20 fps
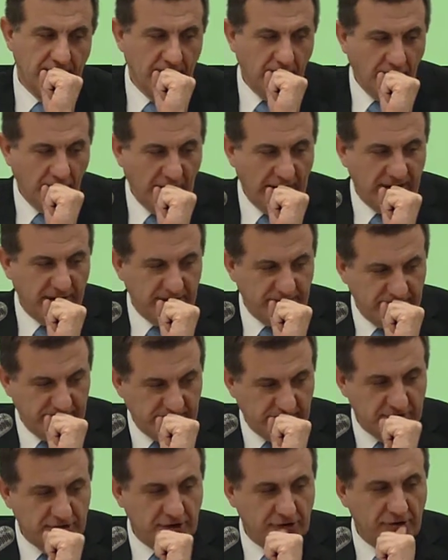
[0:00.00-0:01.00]
Well,
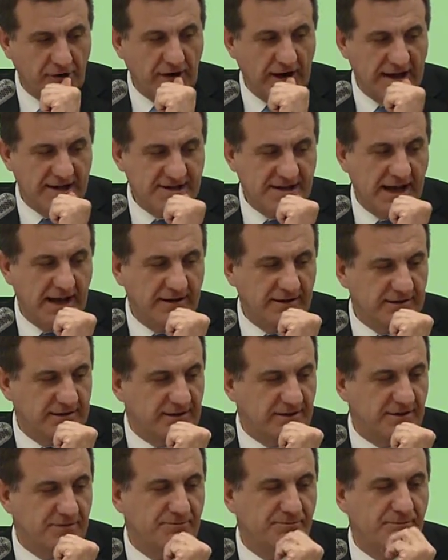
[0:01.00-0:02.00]
Dr.
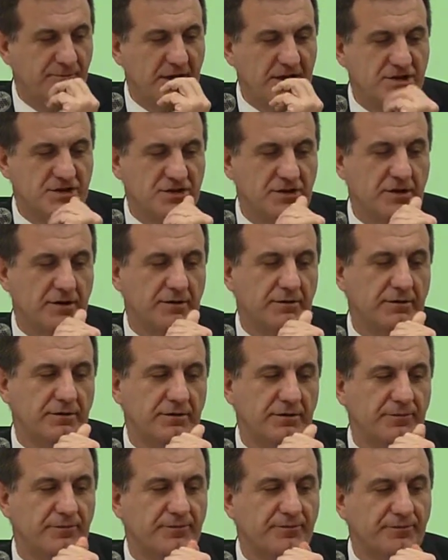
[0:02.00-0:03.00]
Colasanti mentioned,
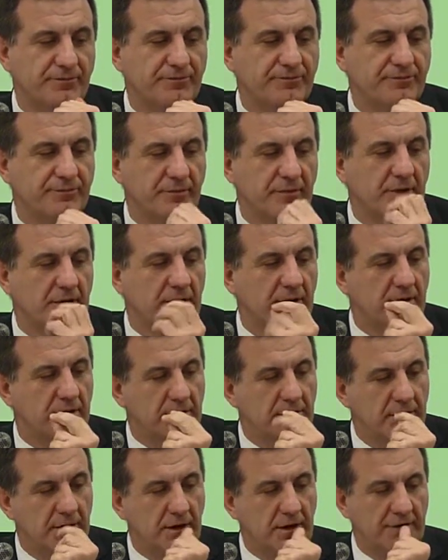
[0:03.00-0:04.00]

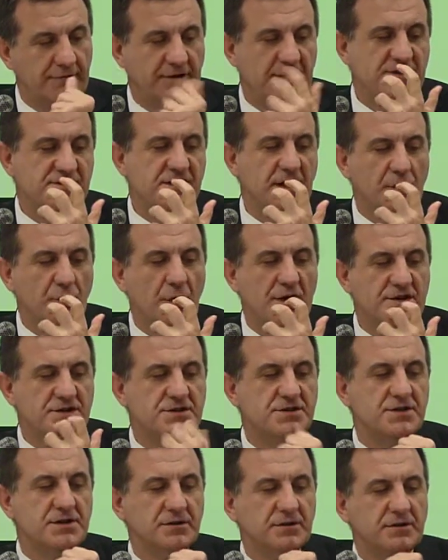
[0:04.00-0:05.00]
raised the
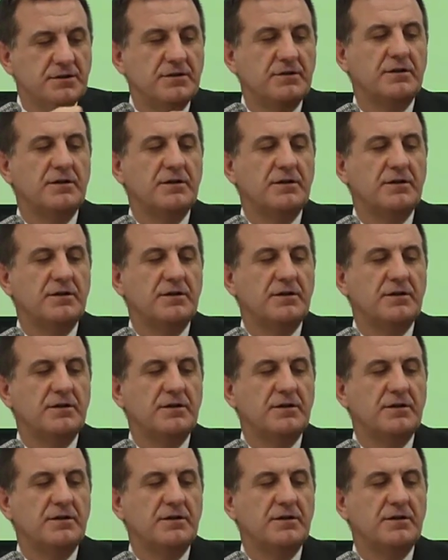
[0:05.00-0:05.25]
question